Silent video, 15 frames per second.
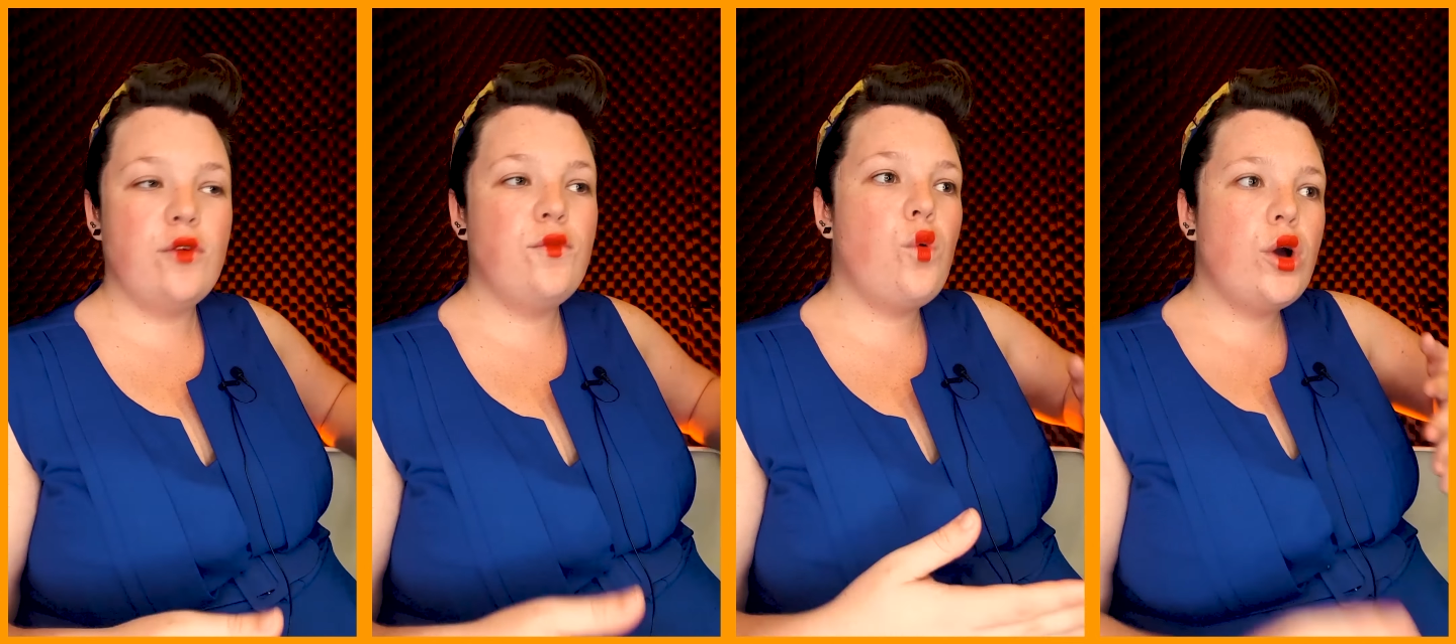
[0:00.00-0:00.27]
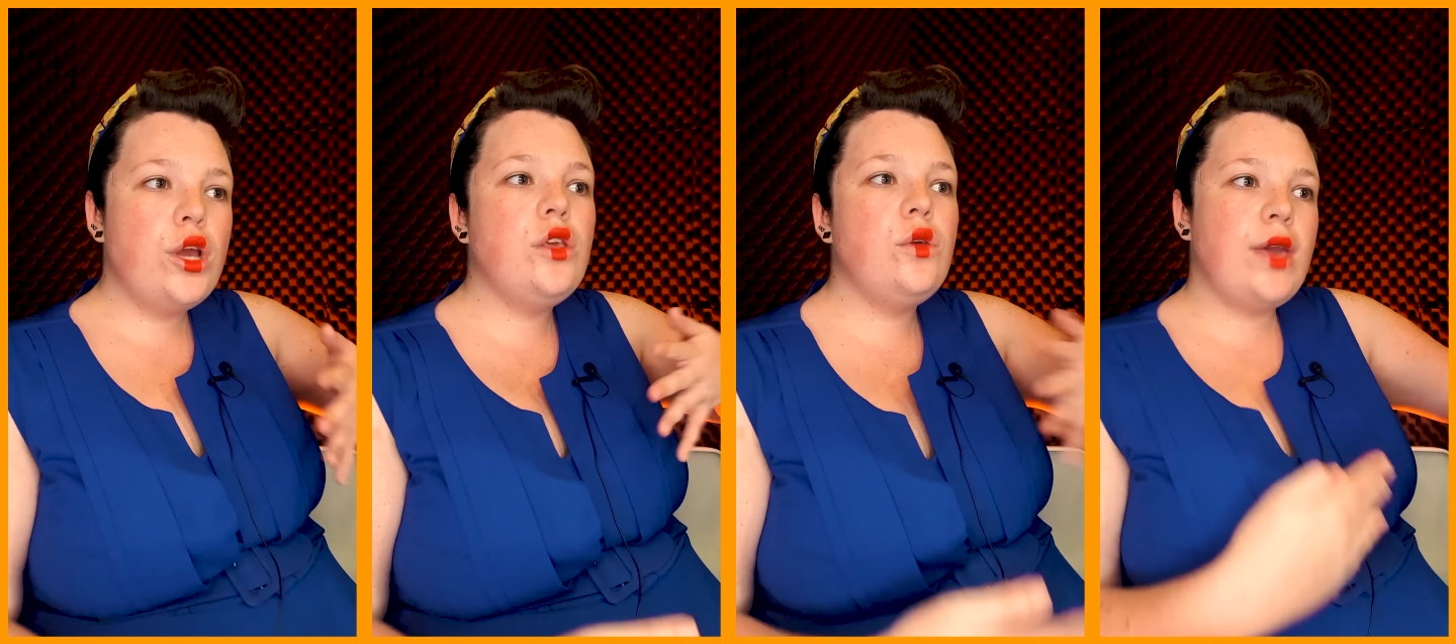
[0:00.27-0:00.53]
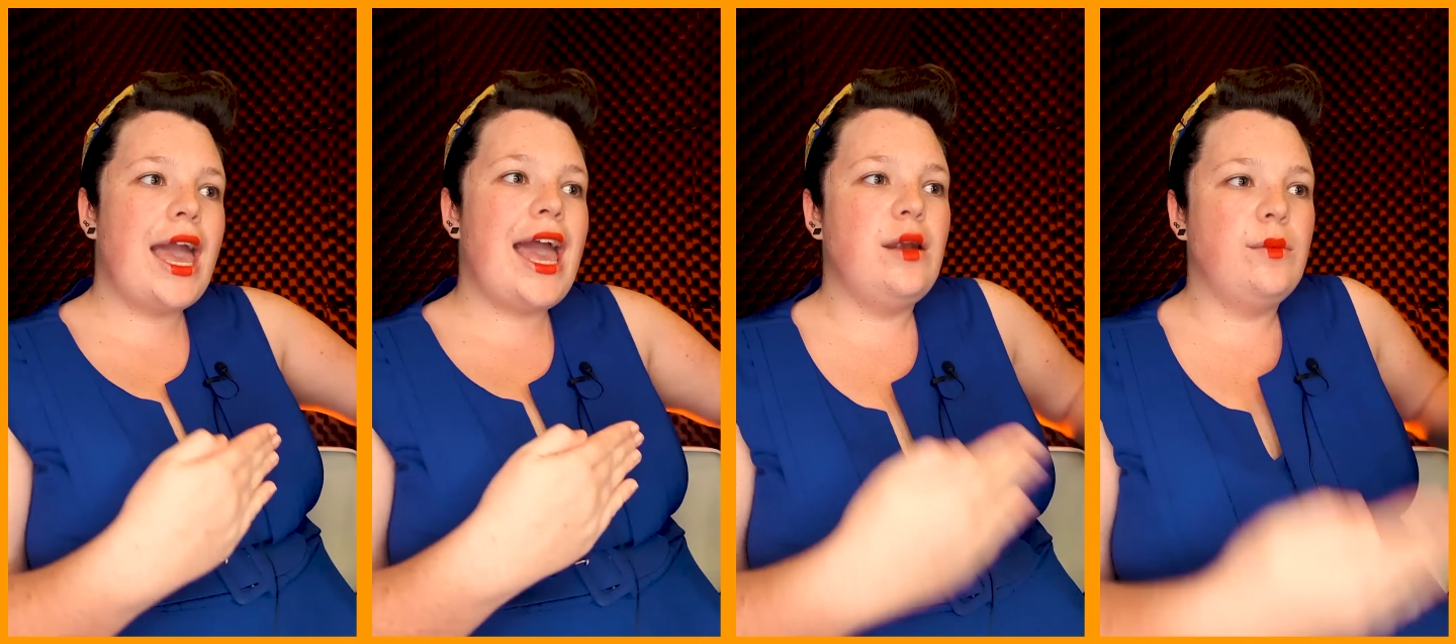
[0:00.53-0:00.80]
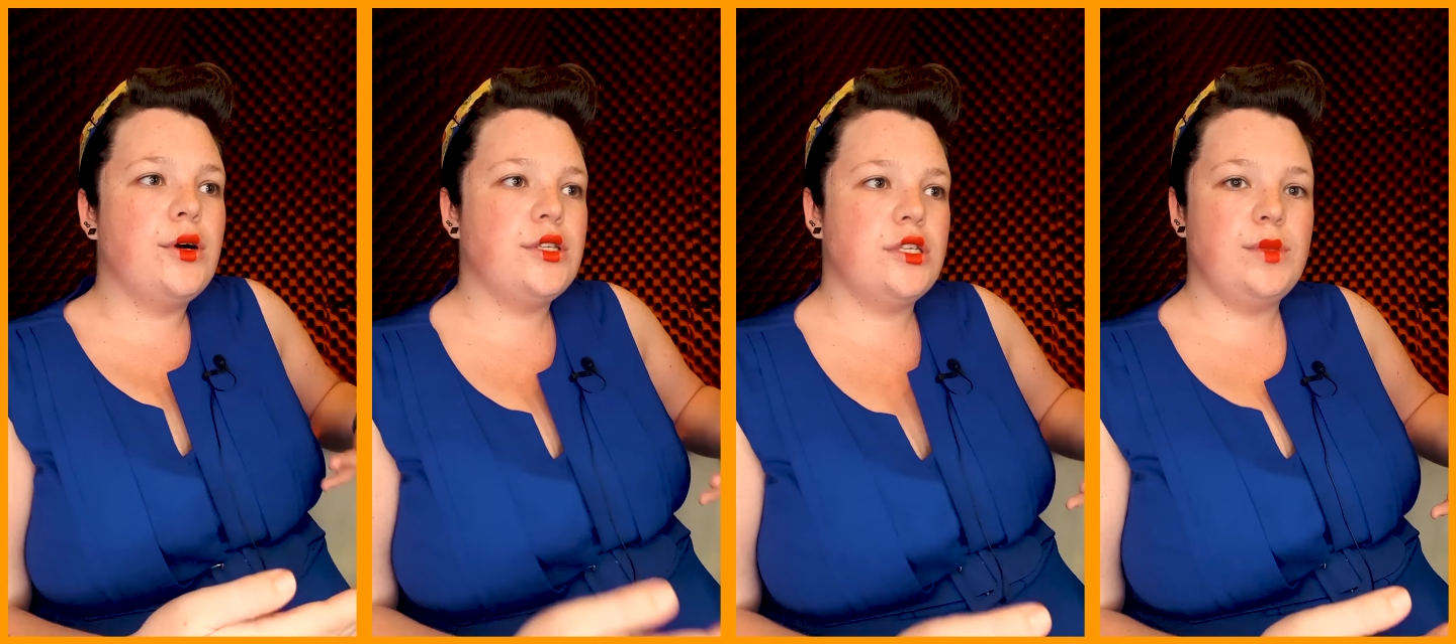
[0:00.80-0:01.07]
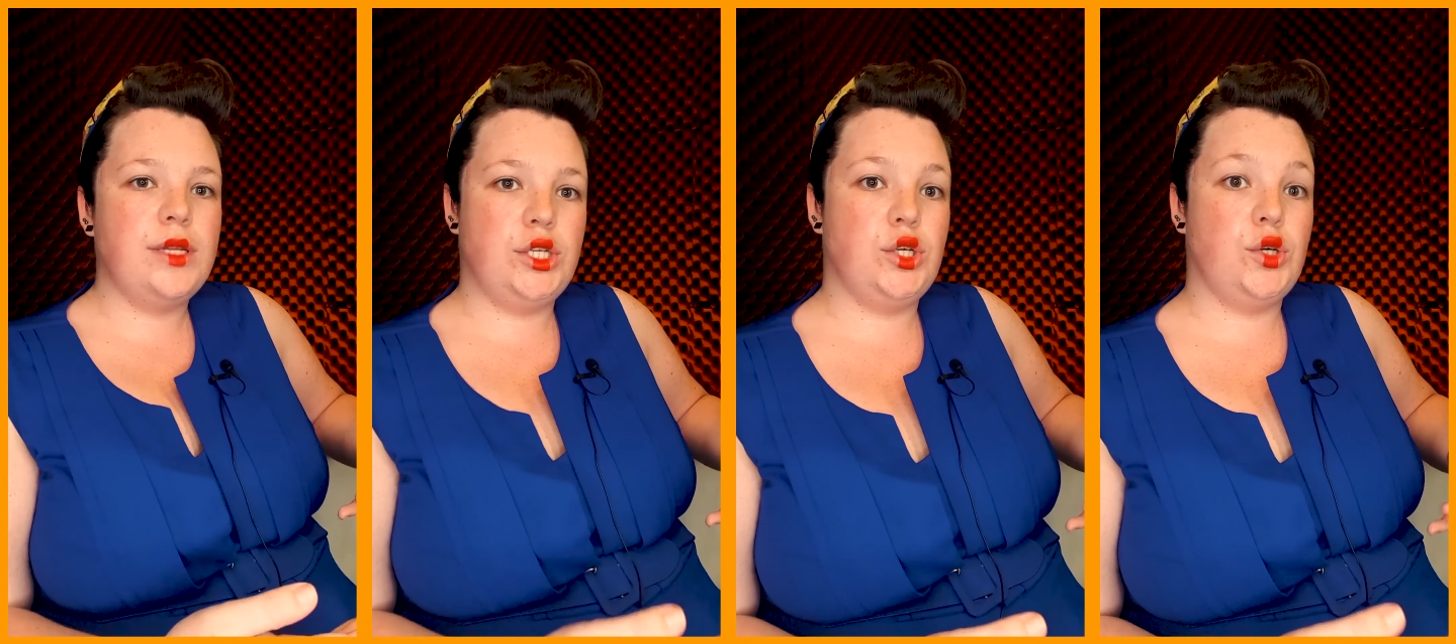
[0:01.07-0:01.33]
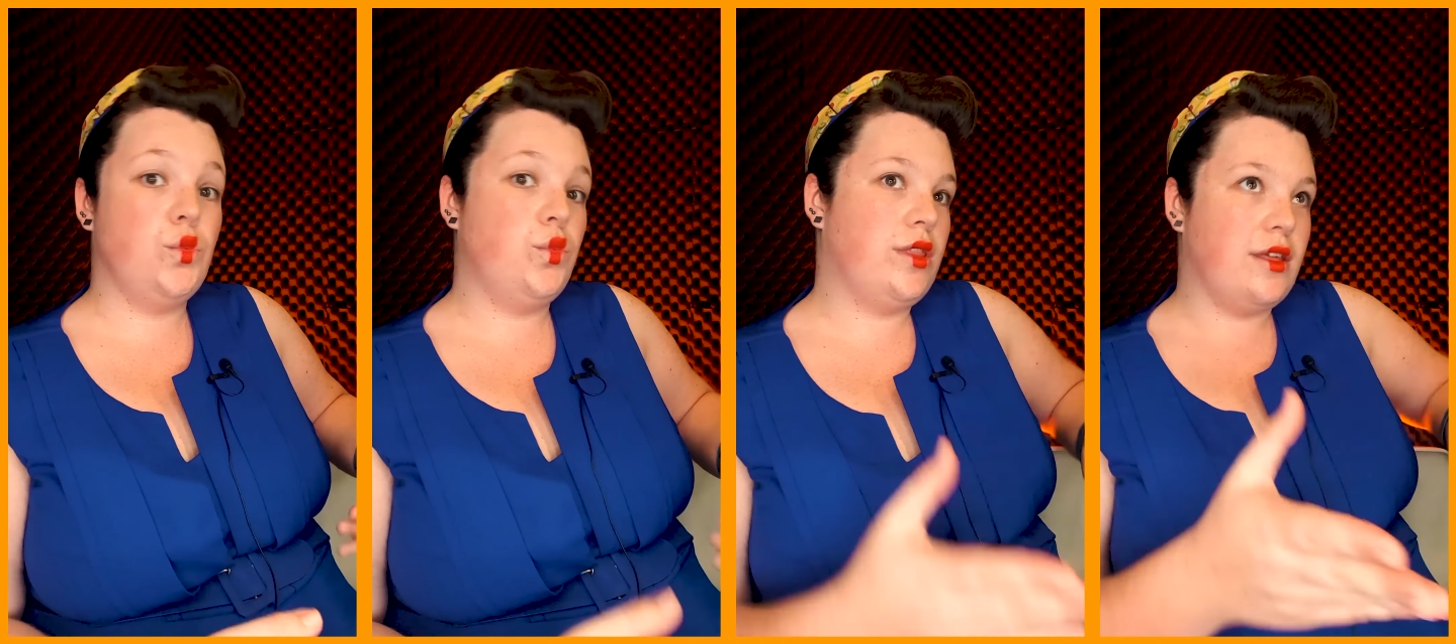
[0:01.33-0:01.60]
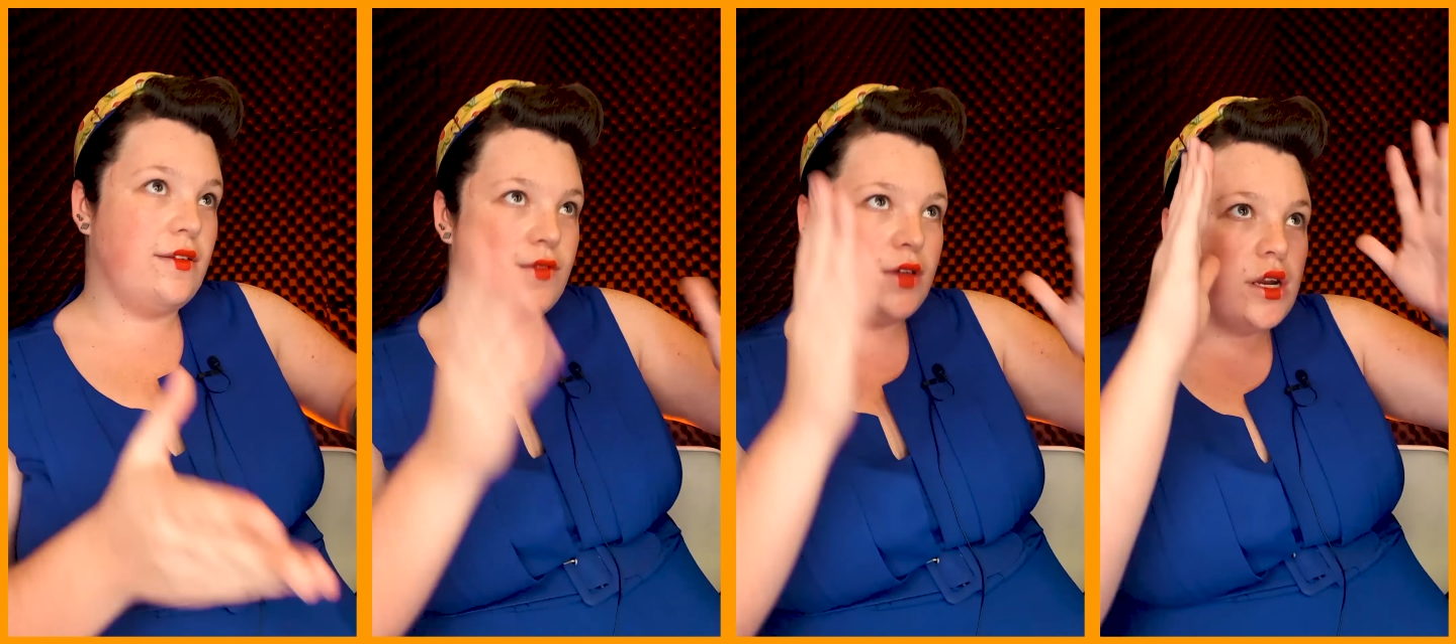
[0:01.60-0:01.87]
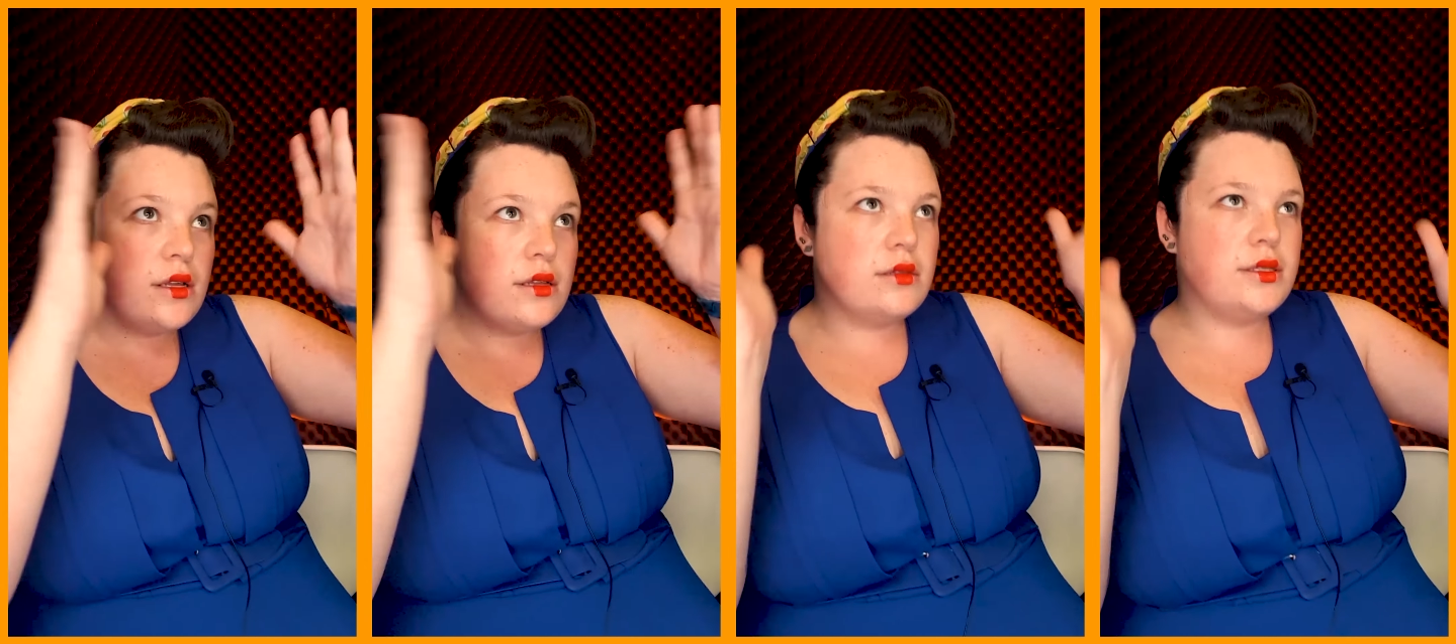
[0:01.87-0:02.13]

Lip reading: what you can possibly do with a vertical